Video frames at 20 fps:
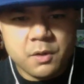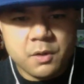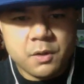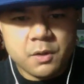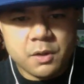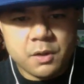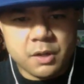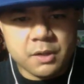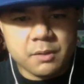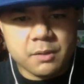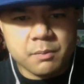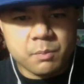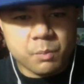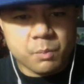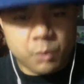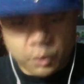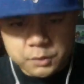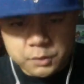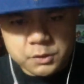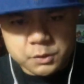in
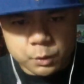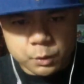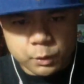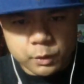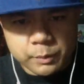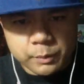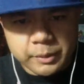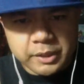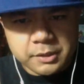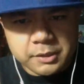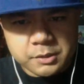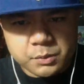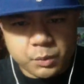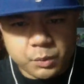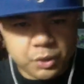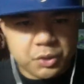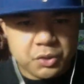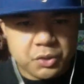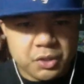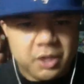most tournaments,
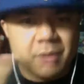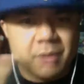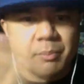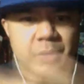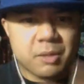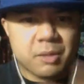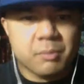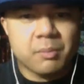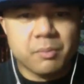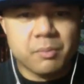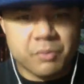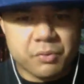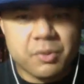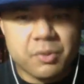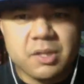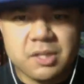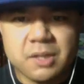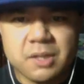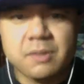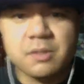where you need a minimum of
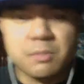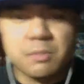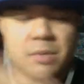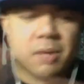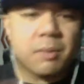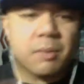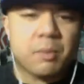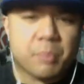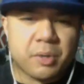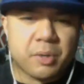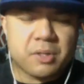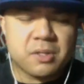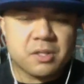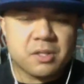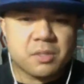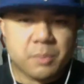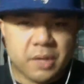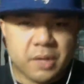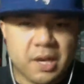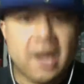3 teams to be able to
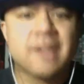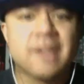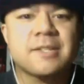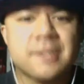participate as a